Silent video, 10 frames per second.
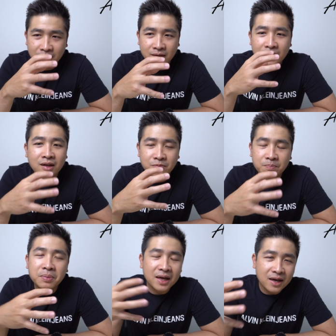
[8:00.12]
this
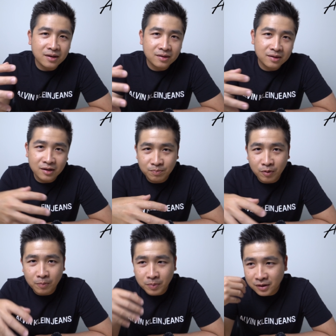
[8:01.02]
place, this
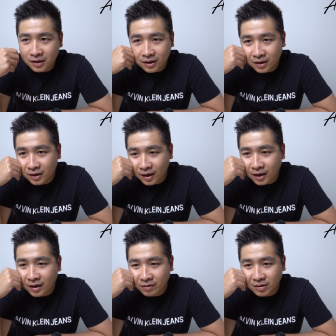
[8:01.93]
property
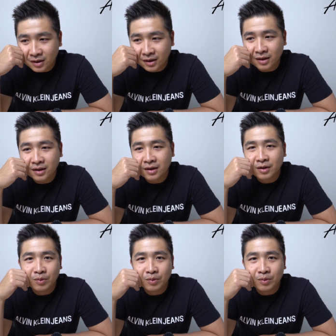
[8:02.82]
and everything